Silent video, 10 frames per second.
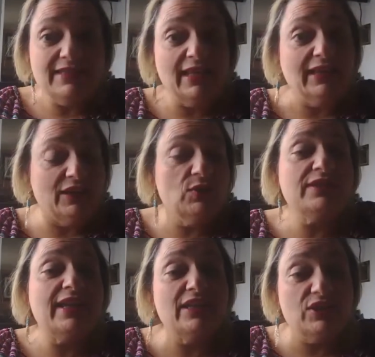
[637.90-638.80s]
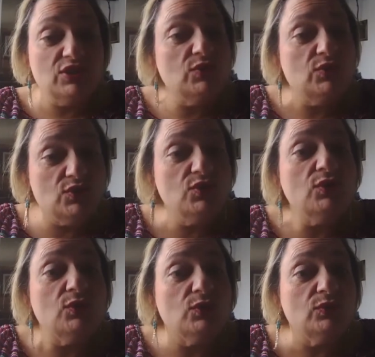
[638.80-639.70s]
like you said, is huge
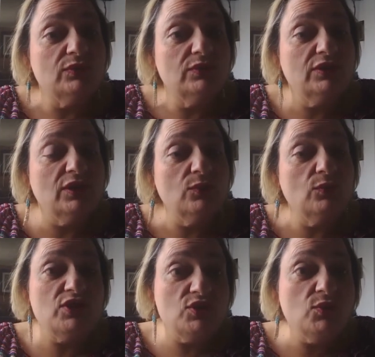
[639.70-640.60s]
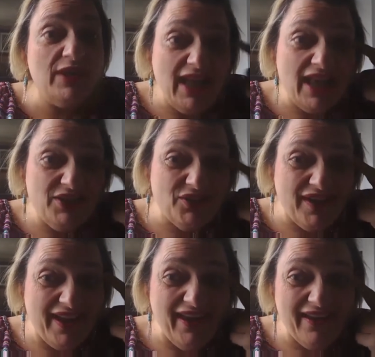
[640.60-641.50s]
too. You yeah. know, once you get out of your
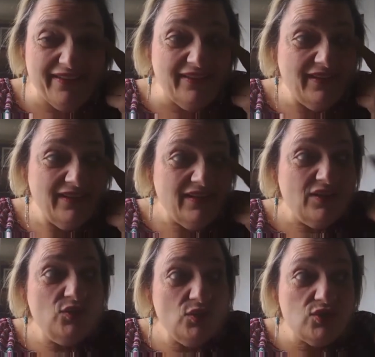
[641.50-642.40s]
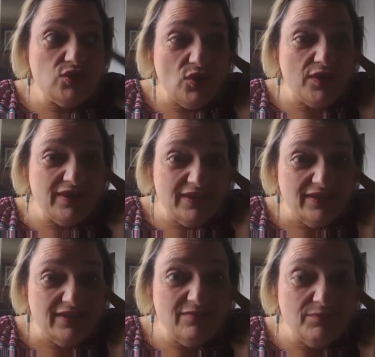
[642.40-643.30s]
head, you'll start
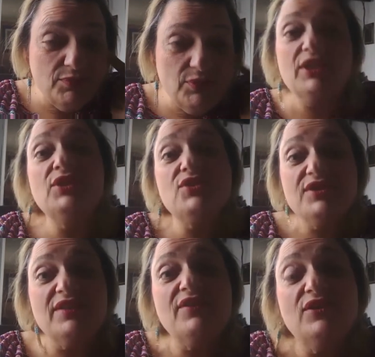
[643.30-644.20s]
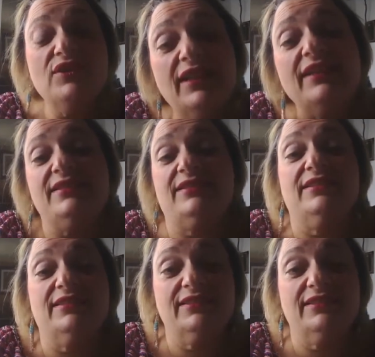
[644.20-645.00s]
putting yourself on the list. Yeah.